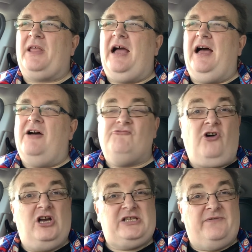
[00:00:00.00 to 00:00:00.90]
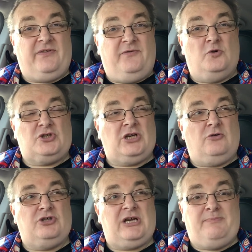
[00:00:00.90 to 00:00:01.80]
Rise of the Foot
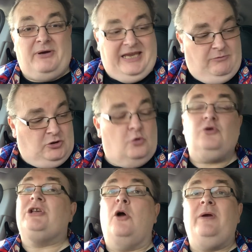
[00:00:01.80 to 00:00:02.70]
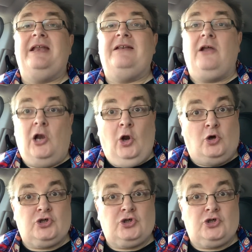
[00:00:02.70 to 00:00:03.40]
Soldier, but he was also in Lock,